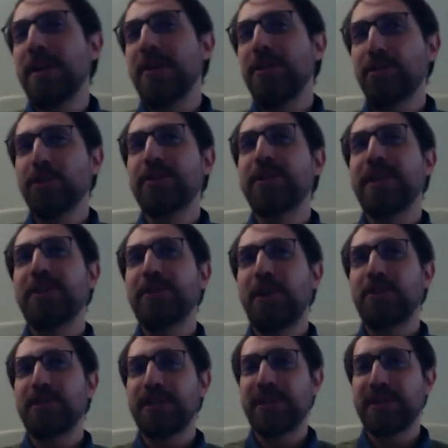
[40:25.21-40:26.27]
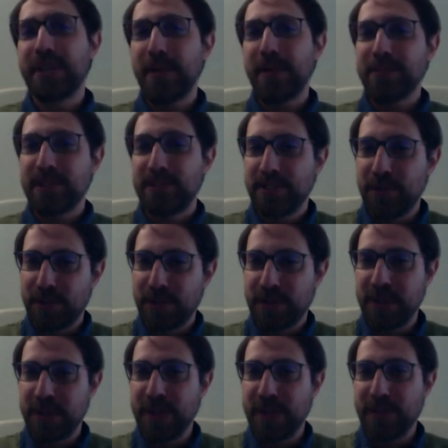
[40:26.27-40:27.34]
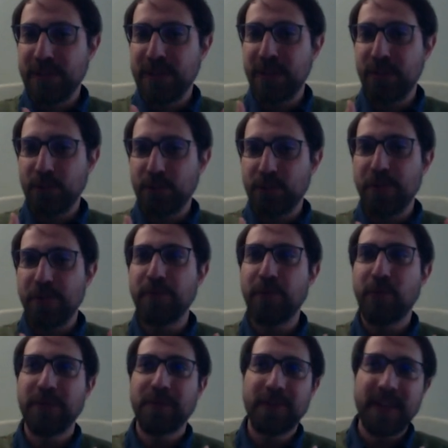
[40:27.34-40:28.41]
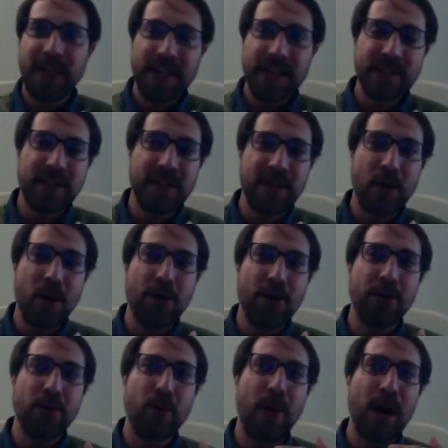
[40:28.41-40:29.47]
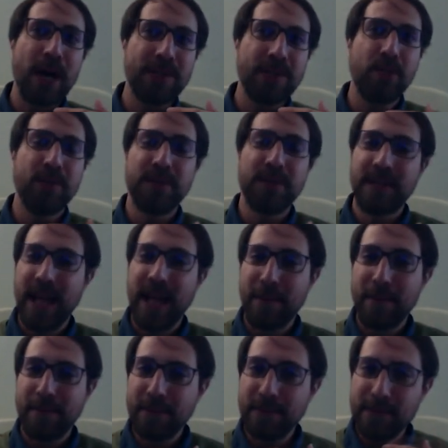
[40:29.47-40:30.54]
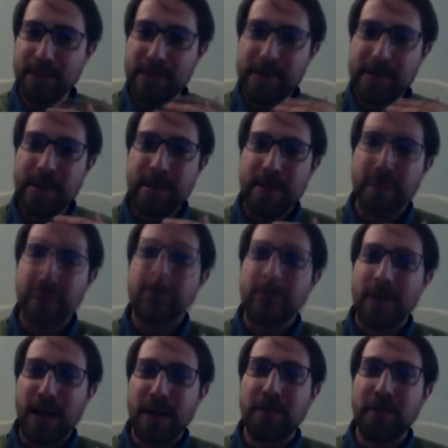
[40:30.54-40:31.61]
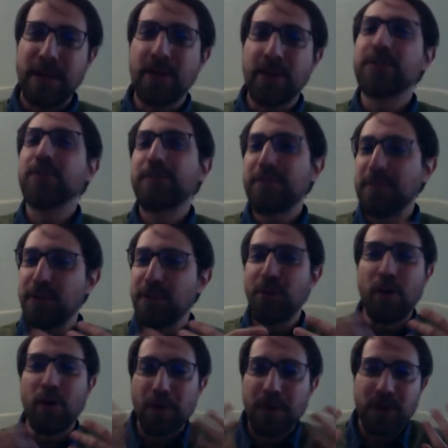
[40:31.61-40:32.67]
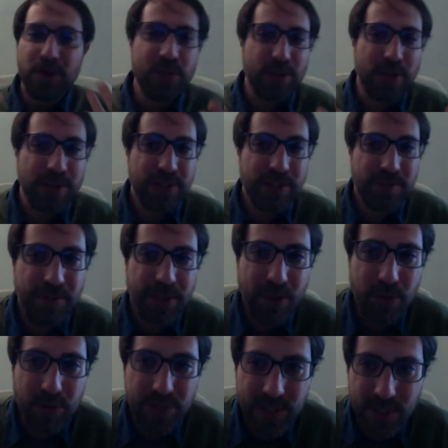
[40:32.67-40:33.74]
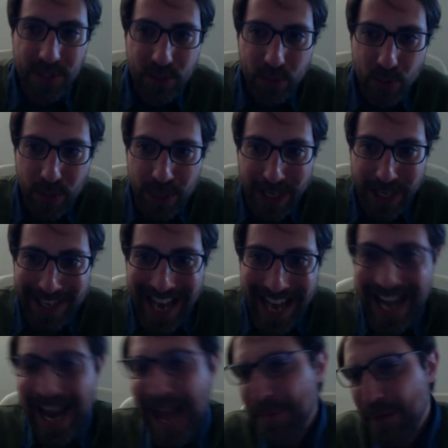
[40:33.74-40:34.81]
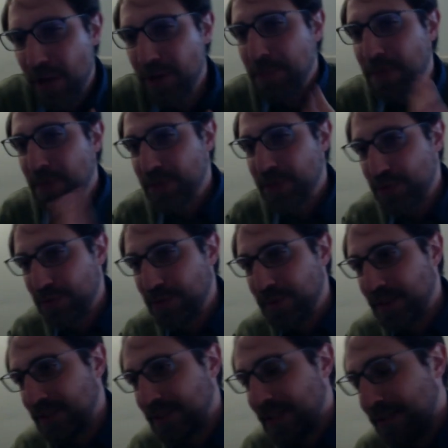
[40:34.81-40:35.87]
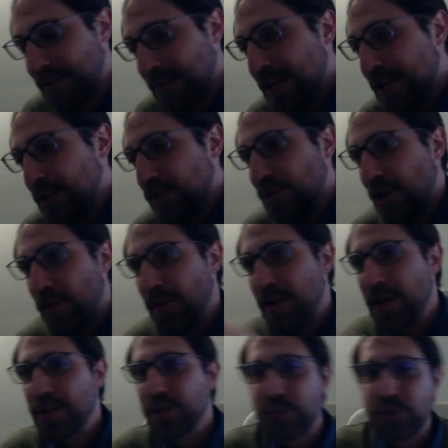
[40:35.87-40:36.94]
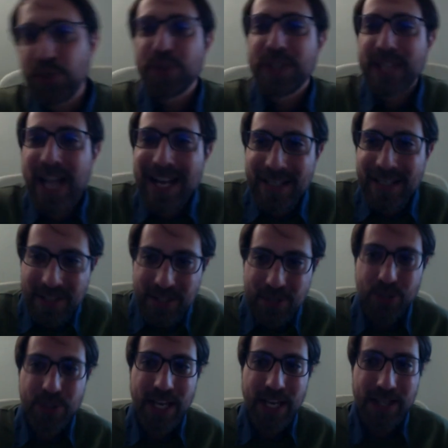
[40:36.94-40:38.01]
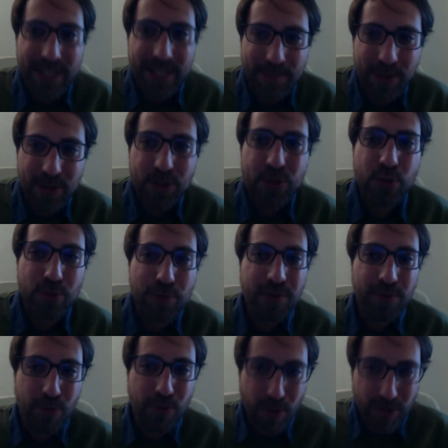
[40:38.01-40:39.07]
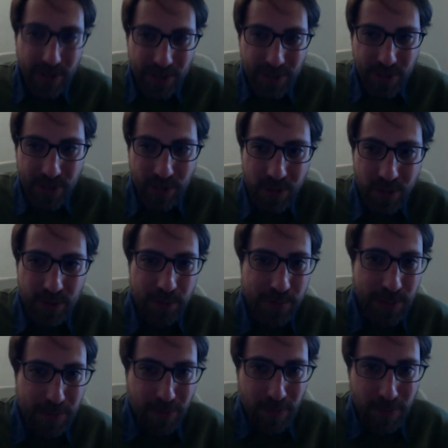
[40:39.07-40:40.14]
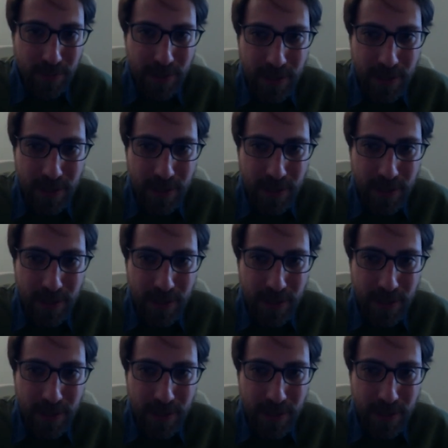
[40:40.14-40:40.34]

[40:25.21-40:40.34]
use technology as a substitute, as a substitution for things that otherwise wouldn't happen, mm right? Because of you know of personal difficulties in doing it. And I'm not the person who thinks that you know society, the society experience should be forced onto people,